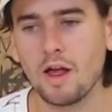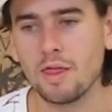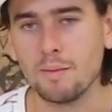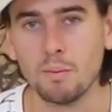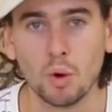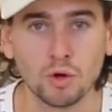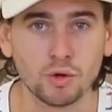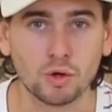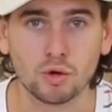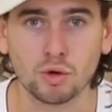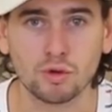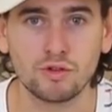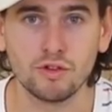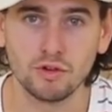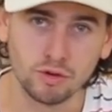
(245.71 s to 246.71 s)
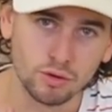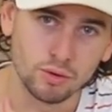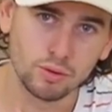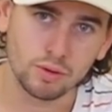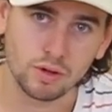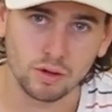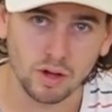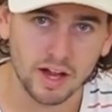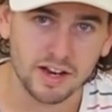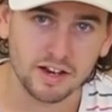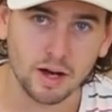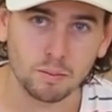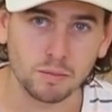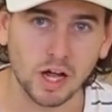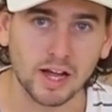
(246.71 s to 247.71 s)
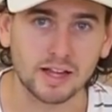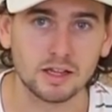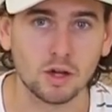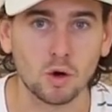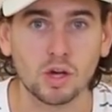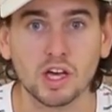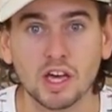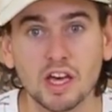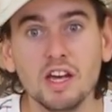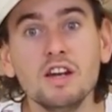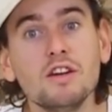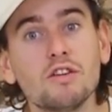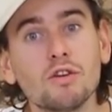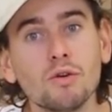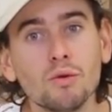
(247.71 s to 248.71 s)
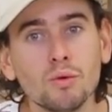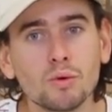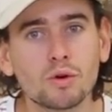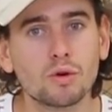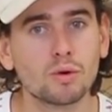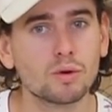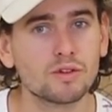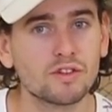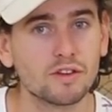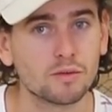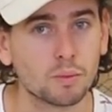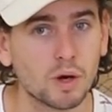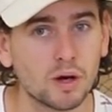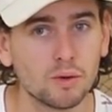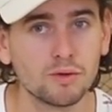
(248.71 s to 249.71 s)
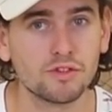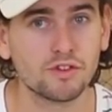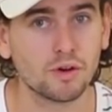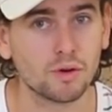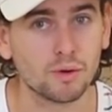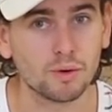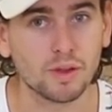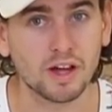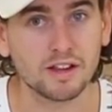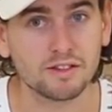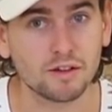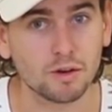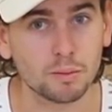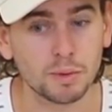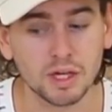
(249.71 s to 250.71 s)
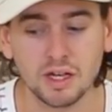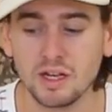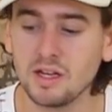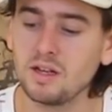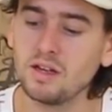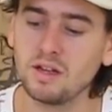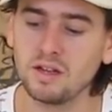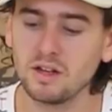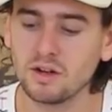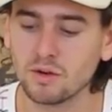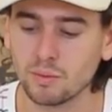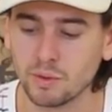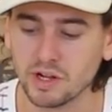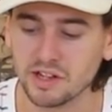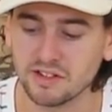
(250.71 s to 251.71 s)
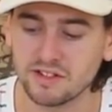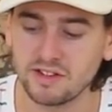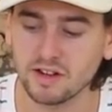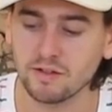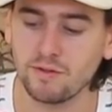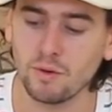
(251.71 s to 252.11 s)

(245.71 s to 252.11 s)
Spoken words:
The more you crooks you do, you'll end up like locking into crooks as well, so that's going to be really sick